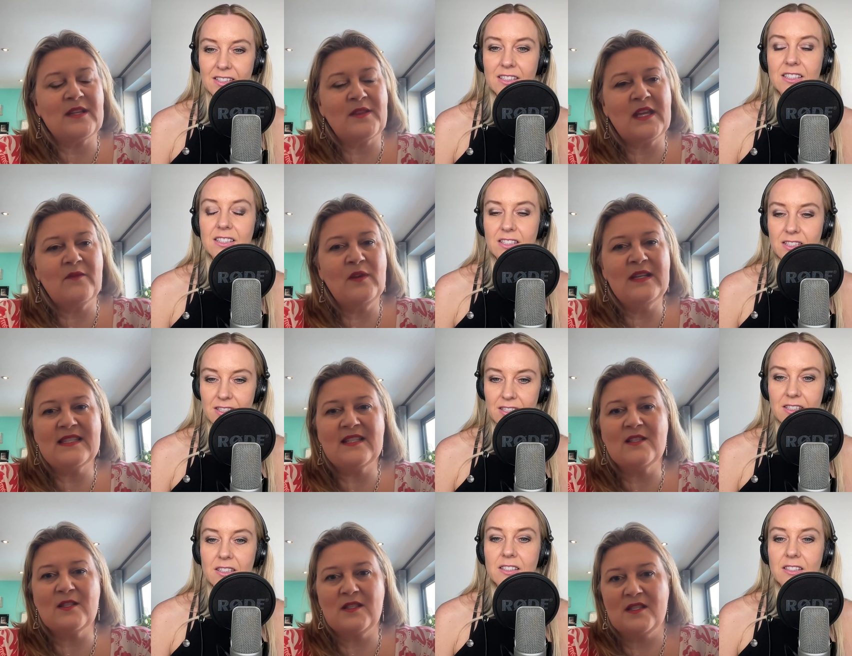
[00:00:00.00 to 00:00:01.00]
Speaker 1: I think if you
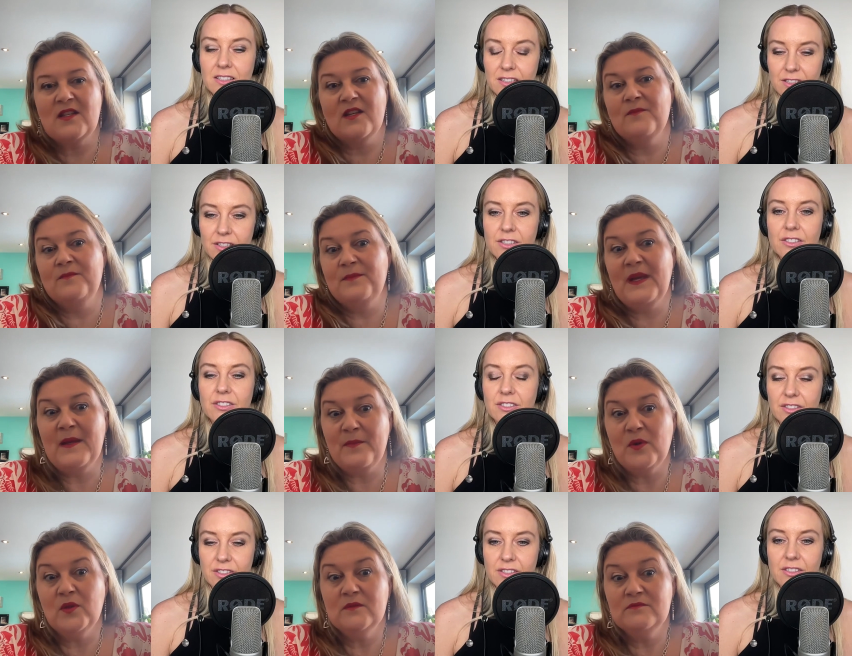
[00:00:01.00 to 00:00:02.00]
listen to
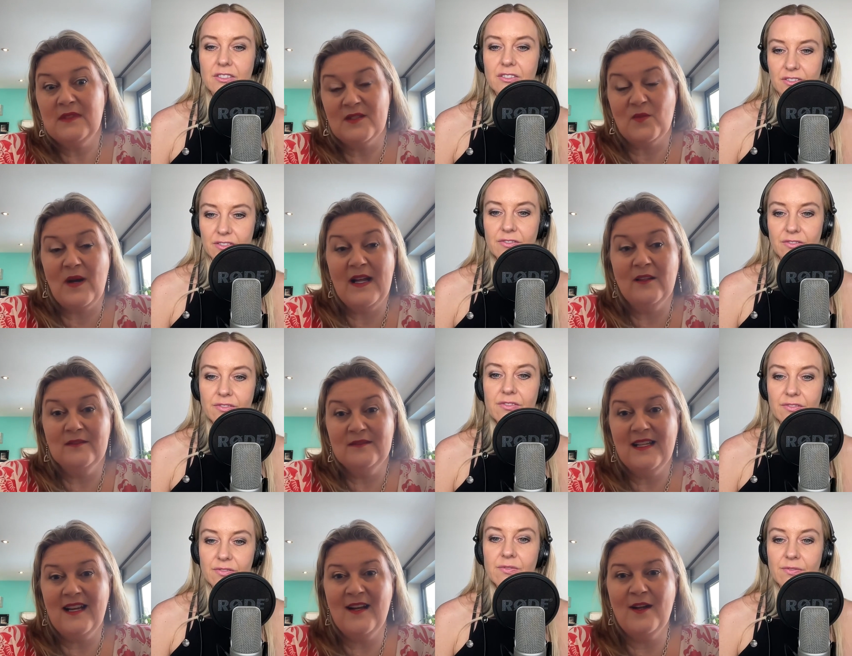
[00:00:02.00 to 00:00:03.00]
people as well,
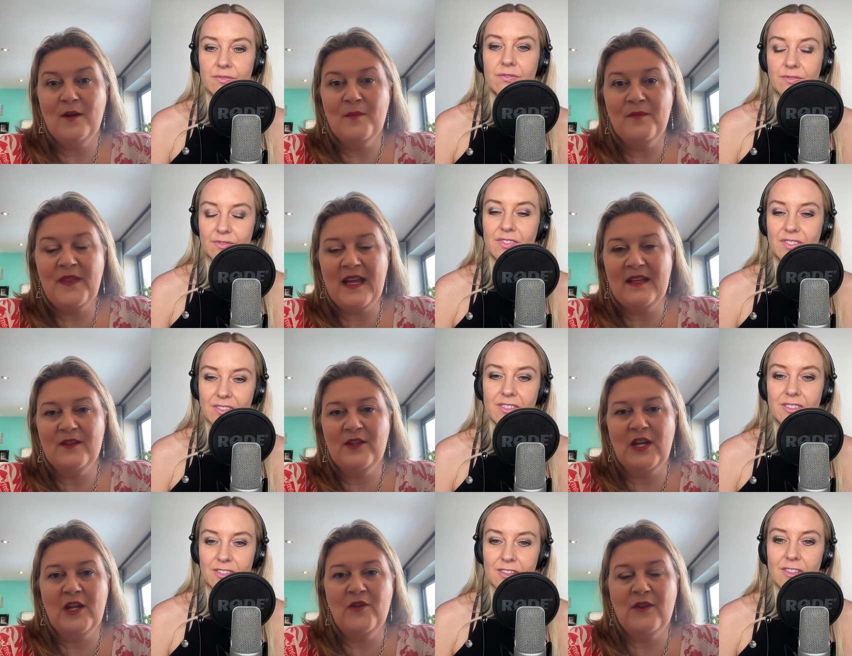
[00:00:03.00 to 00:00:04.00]
um, then
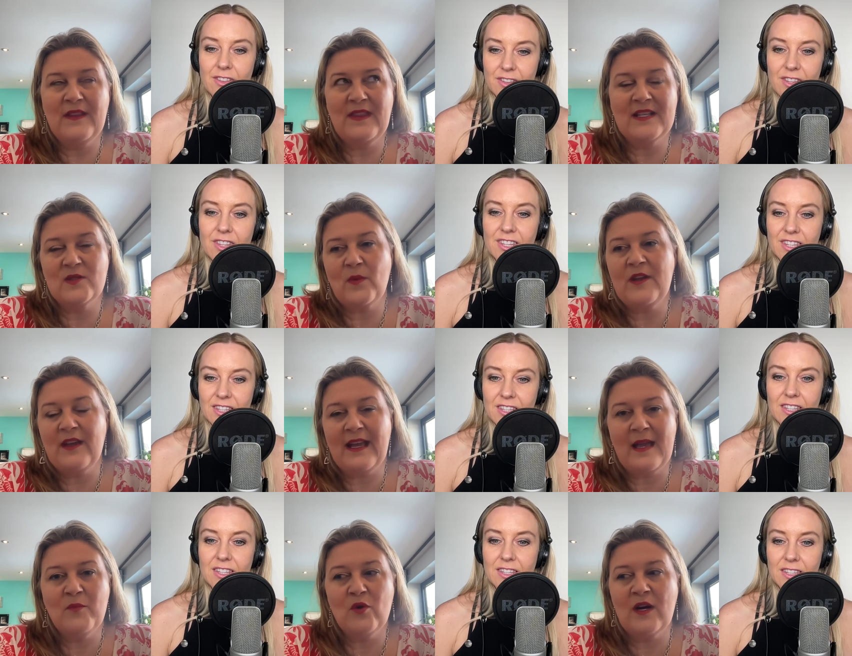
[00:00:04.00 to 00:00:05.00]
you know, you get that's where you can
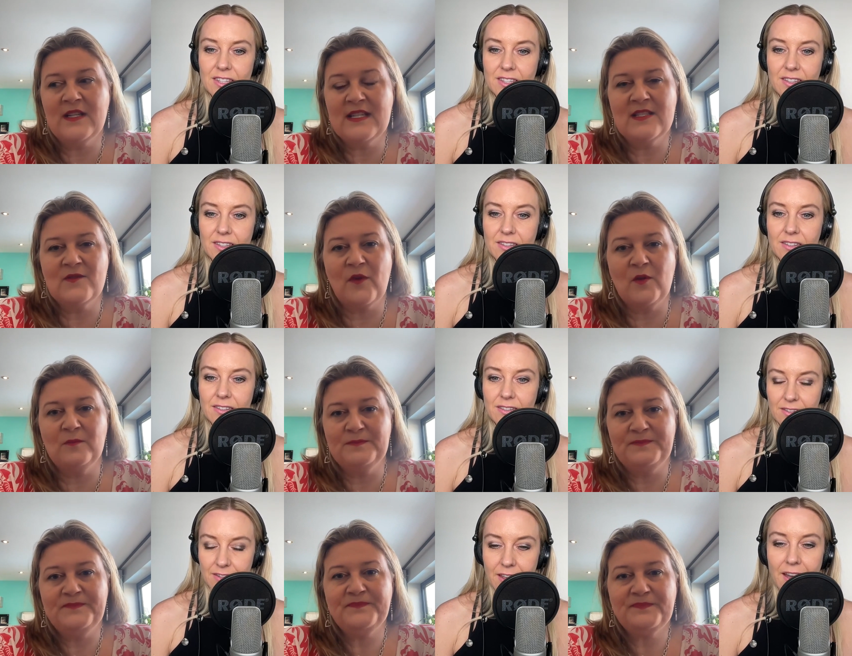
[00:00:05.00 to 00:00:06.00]
get more ideas from.
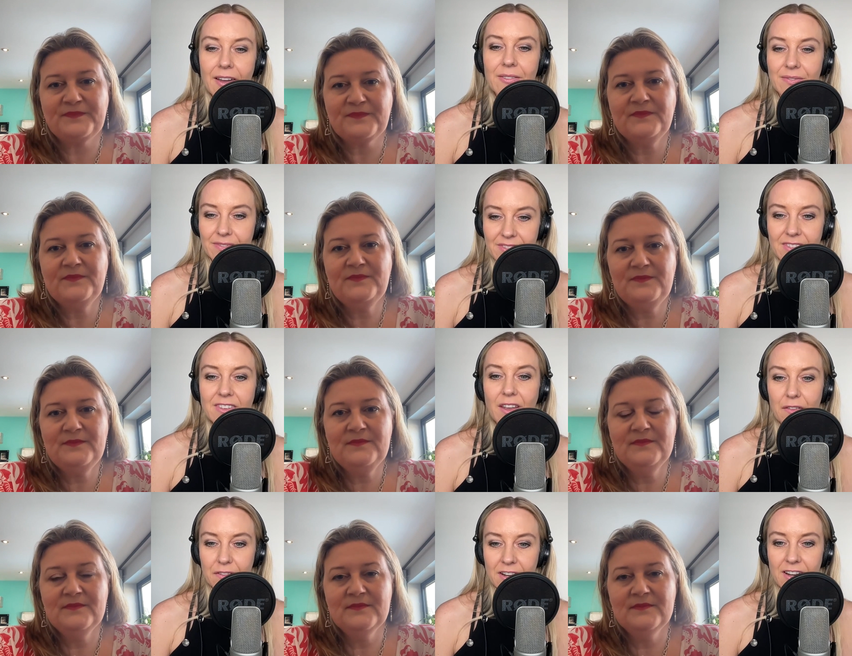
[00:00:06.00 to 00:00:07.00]
Speaker 2: Yeah,
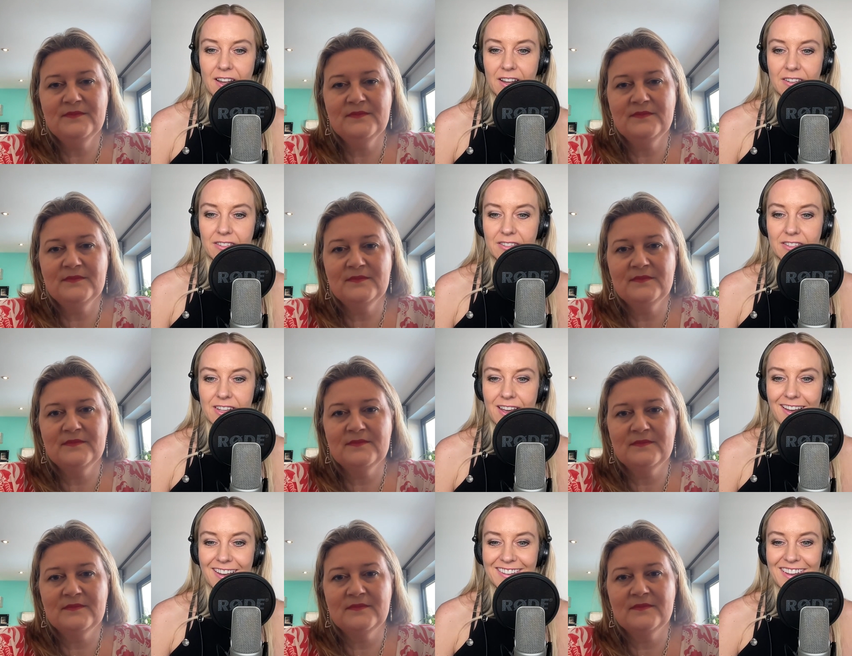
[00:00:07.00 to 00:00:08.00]
definitely.
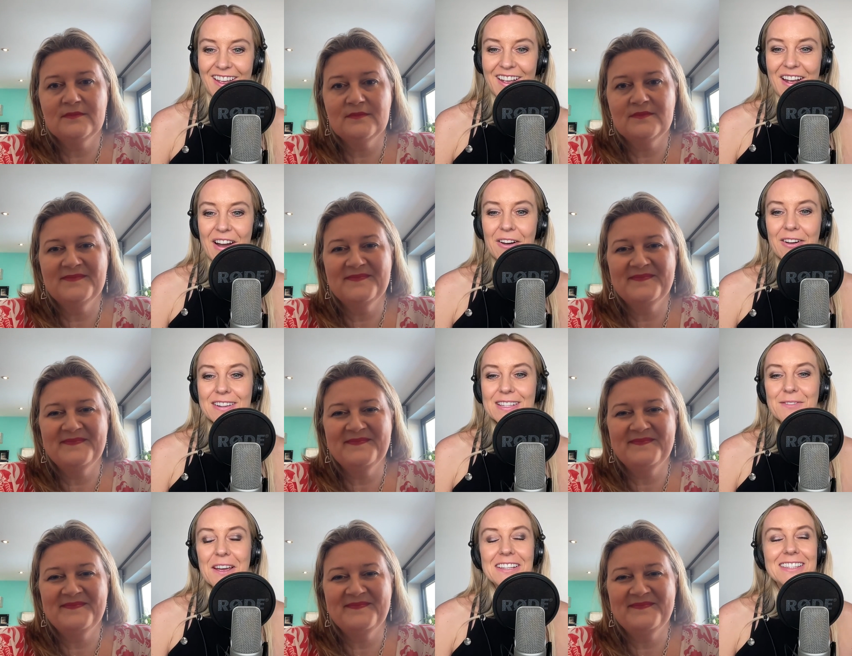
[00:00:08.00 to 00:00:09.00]
Yeah. Oh,
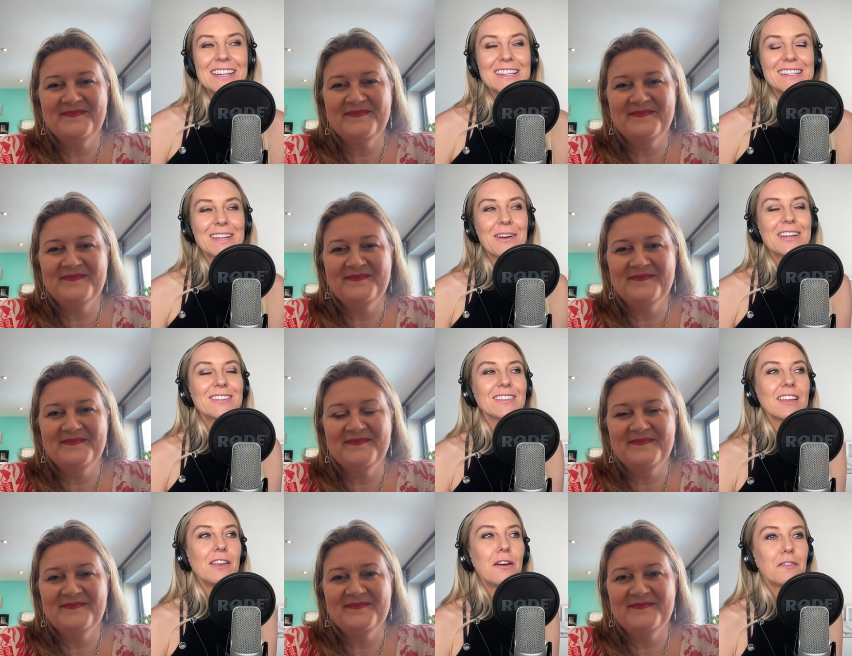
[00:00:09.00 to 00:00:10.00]
it's fascinating. I
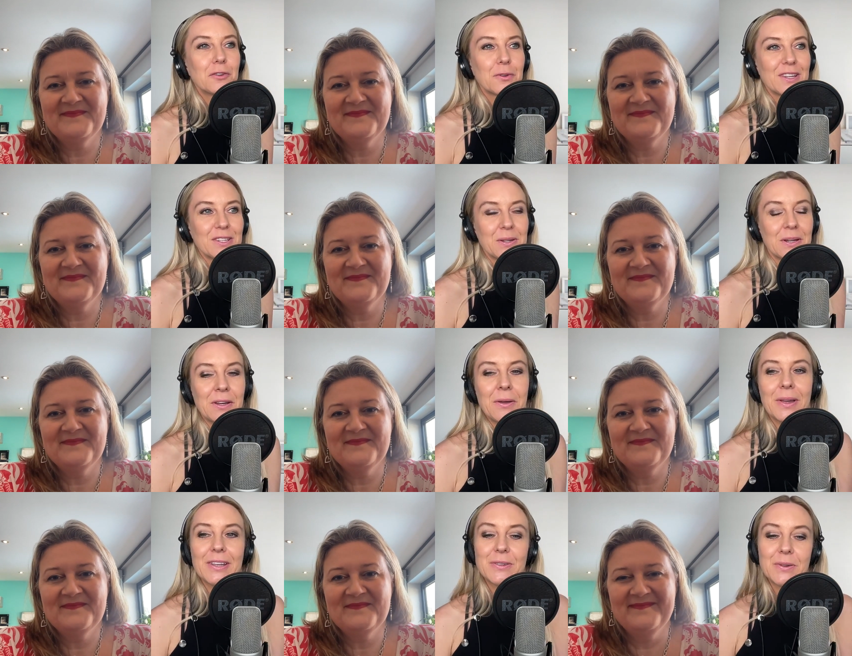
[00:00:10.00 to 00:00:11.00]
just love talking to you. I know
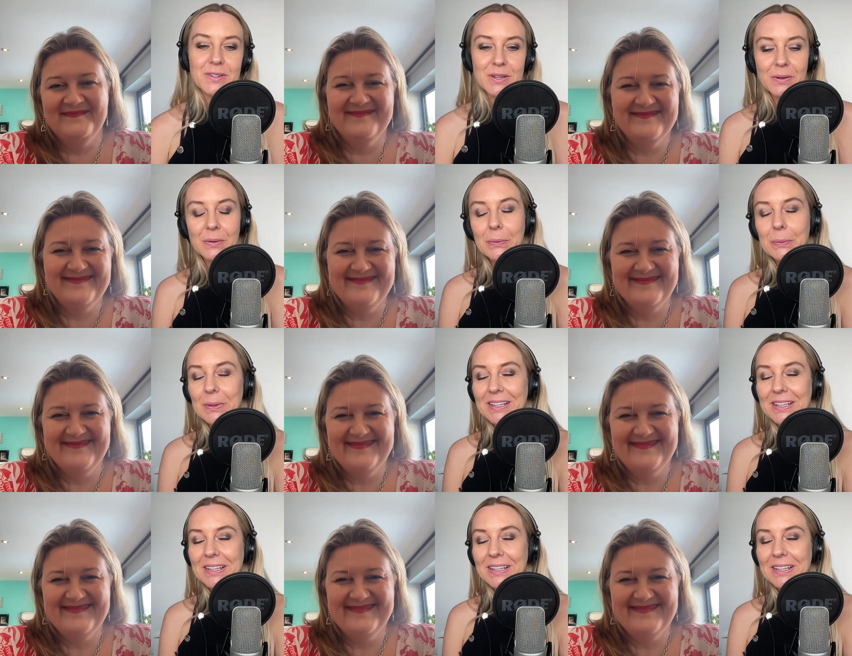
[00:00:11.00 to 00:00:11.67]
I could talk to you all a